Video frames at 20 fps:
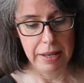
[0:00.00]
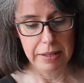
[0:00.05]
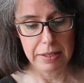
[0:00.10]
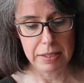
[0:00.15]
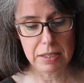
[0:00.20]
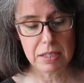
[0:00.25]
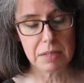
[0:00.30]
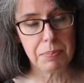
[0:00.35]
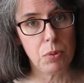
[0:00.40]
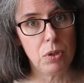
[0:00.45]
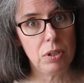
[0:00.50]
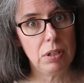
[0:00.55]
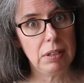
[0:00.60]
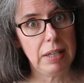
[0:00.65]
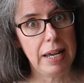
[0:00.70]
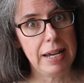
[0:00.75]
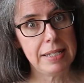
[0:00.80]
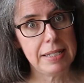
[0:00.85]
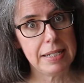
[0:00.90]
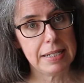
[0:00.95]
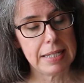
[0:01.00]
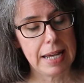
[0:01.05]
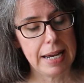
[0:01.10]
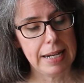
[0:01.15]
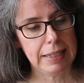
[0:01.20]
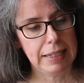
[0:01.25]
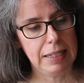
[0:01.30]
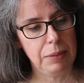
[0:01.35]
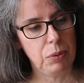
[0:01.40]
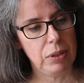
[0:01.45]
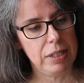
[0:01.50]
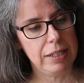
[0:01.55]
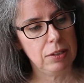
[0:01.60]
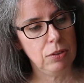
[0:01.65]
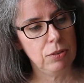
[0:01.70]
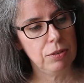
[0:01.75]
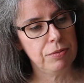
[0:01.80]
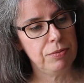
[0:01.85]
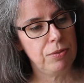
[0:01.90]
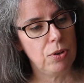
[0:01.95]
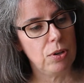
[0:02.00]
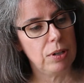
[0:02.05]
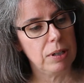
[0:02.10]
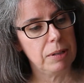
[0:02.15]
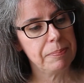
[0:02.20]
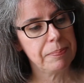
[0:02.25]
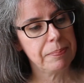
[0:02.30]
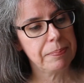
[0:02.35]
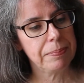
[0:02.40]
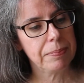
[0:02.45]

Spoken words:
this is more or less exactly what he'd look for.